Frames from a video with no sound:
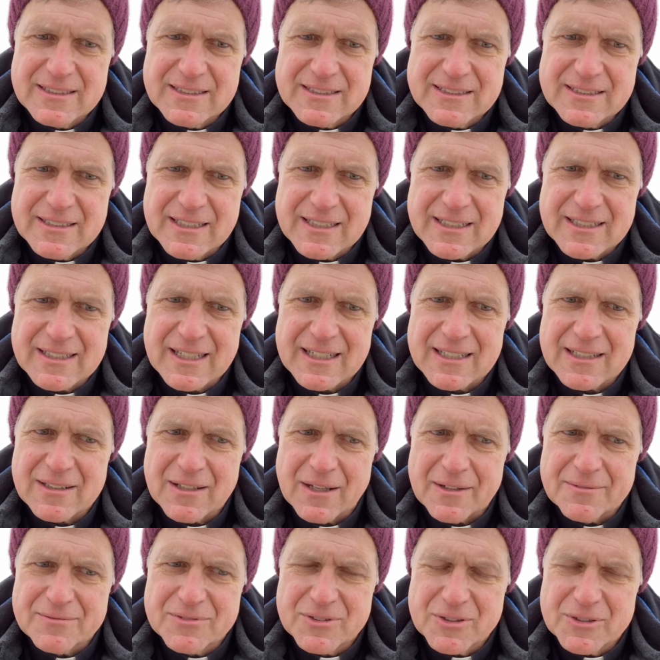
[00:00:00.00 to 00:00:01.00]
That God
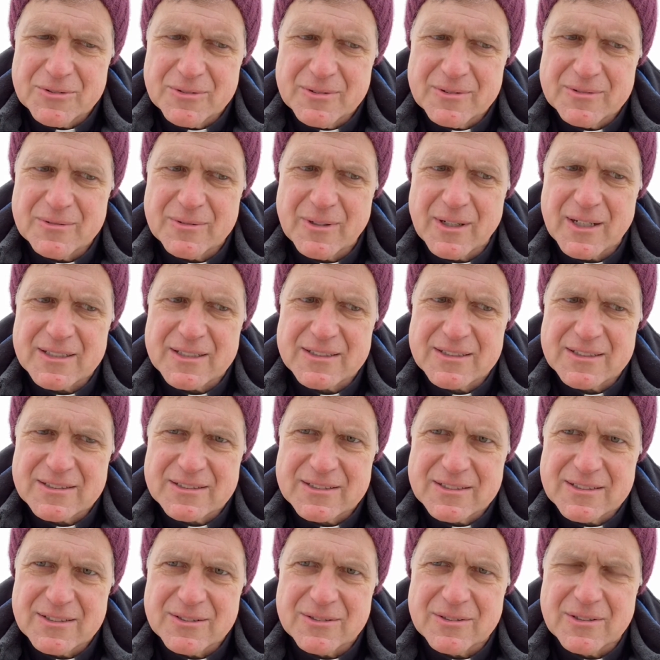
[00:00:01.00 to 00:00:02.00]
loves you, wants
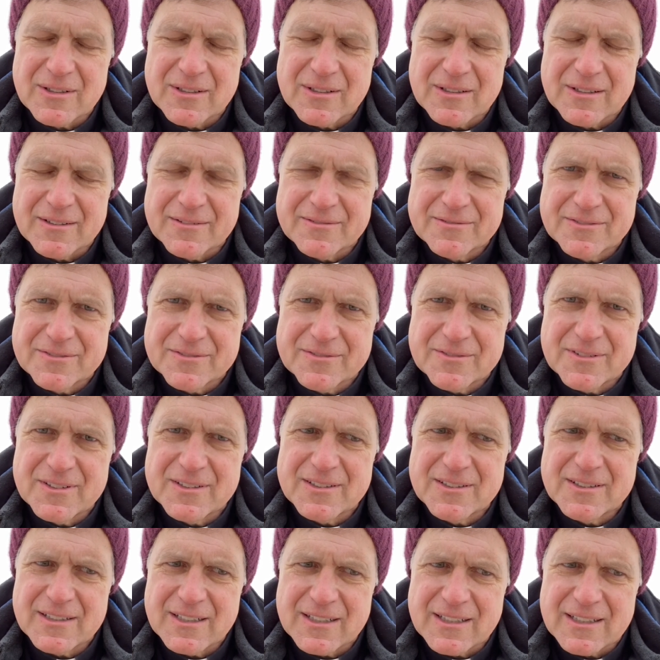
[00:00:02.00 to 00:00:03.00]
you to live
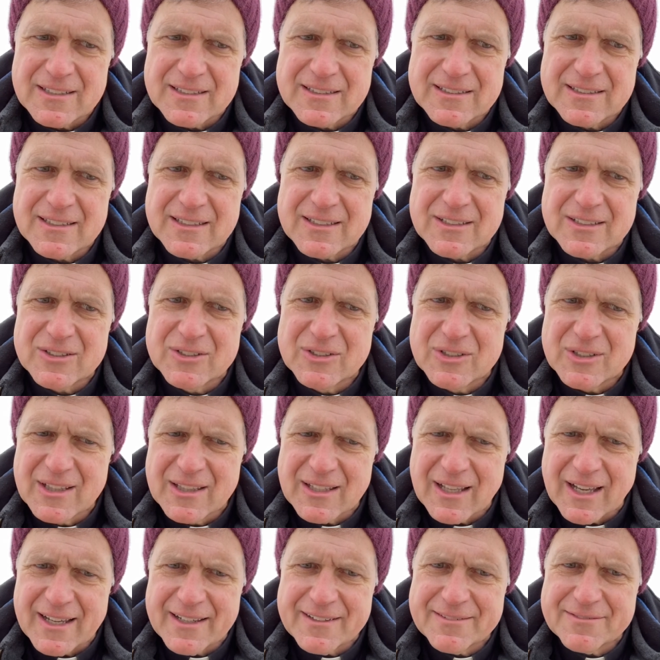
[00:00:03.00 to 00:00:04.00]
a good
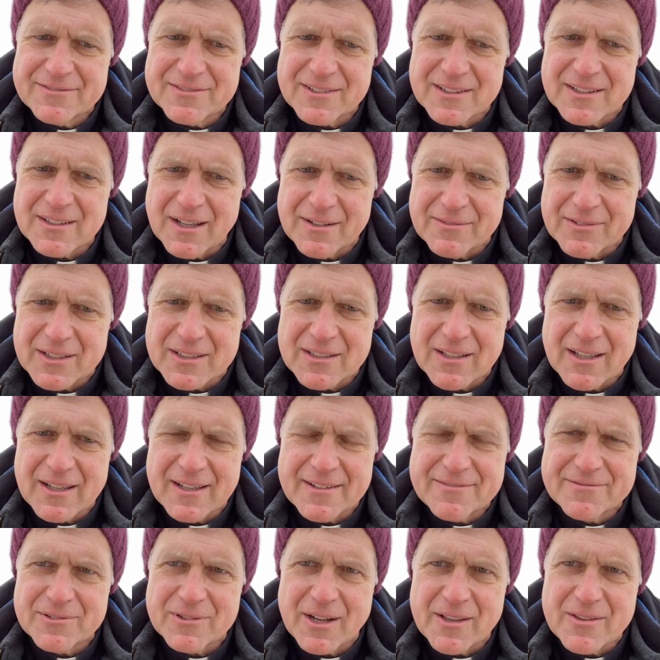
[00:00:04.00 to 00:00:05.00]
life, a loving
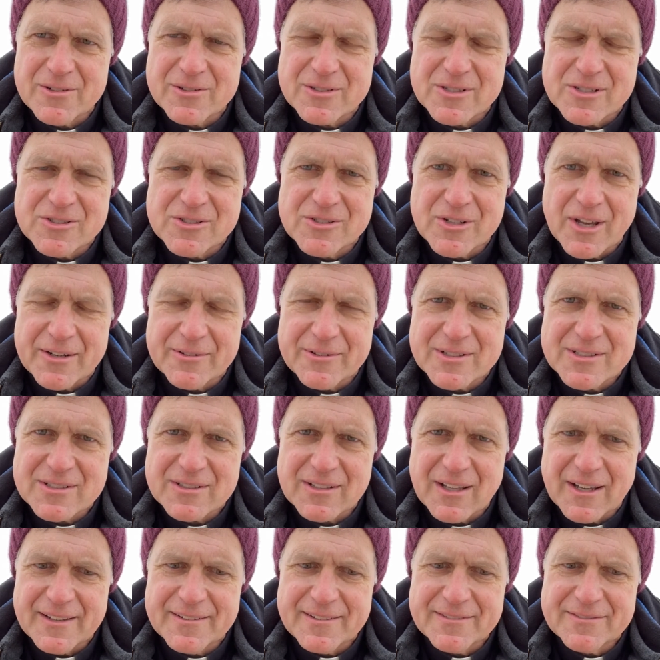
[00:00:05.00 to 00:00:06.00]
life for others, a
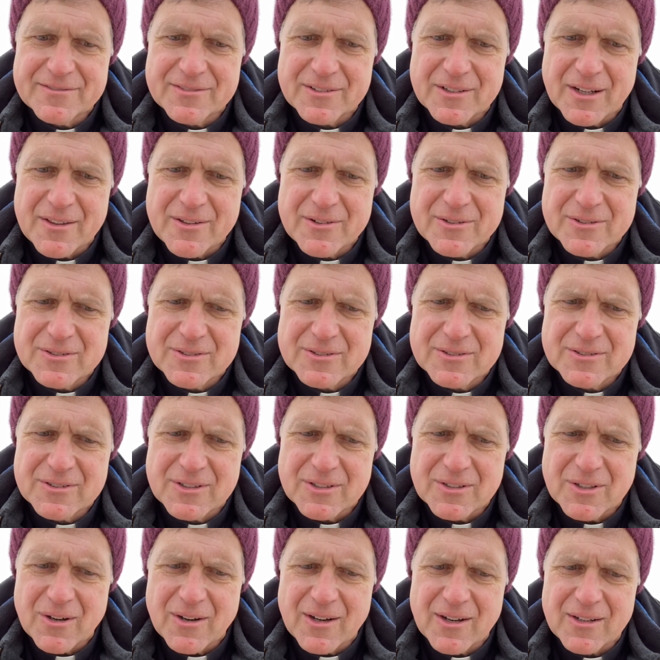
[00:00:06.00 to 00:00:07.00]
generous life for others,
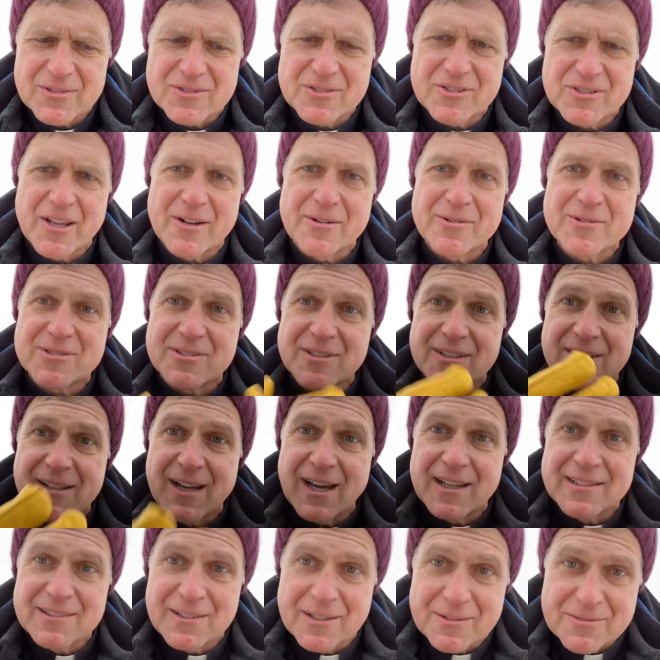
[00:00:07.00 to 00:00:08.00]
to know how generously
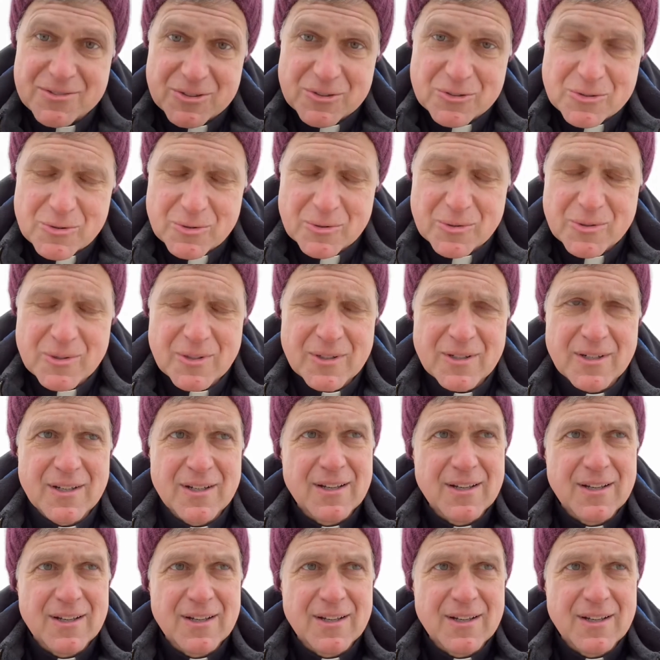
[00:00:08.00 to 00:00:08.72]
God loves you.